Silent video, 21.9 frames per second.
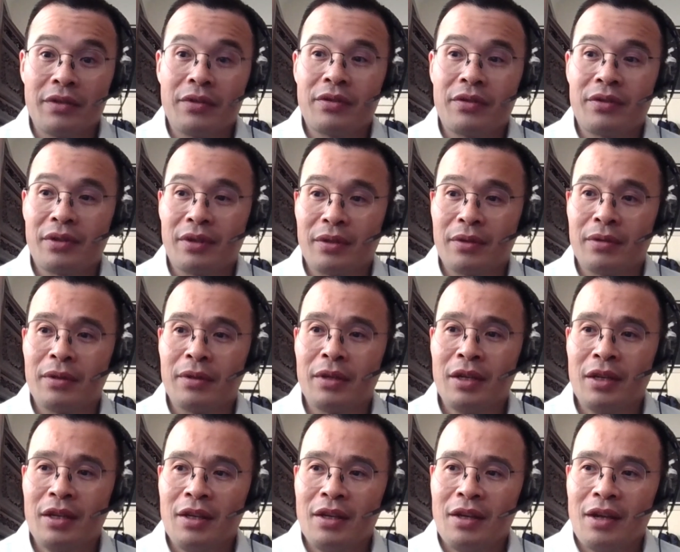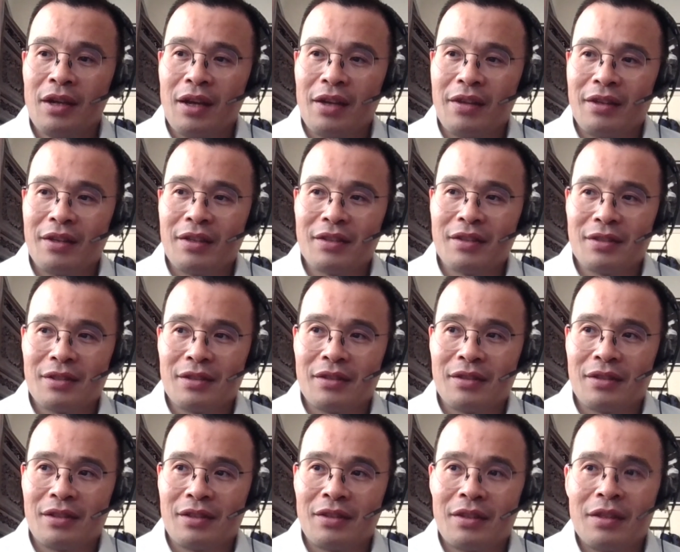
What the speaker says: So I think it's a